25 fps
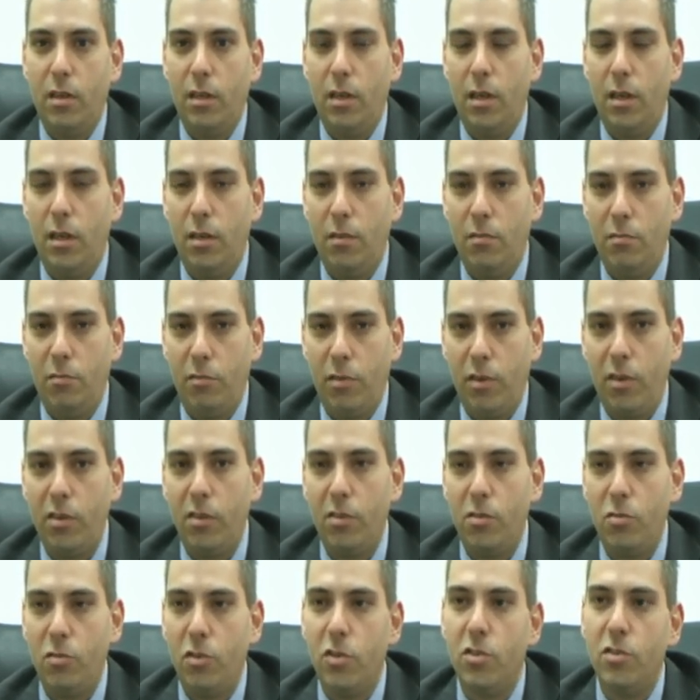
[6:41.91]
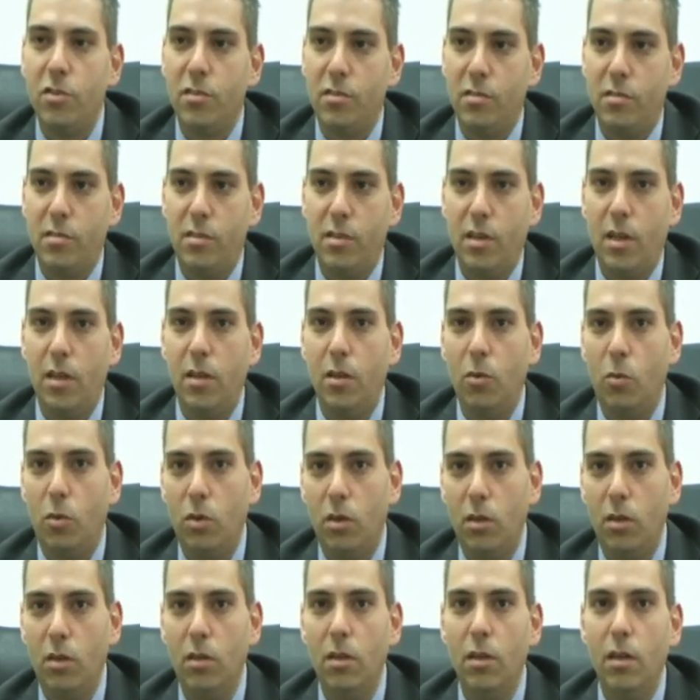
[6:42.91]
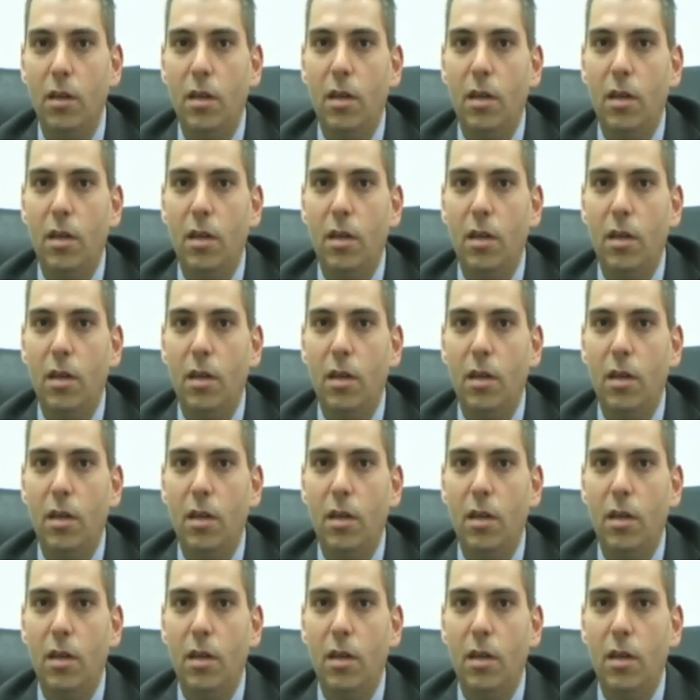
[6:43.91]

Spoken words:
in various regions in the world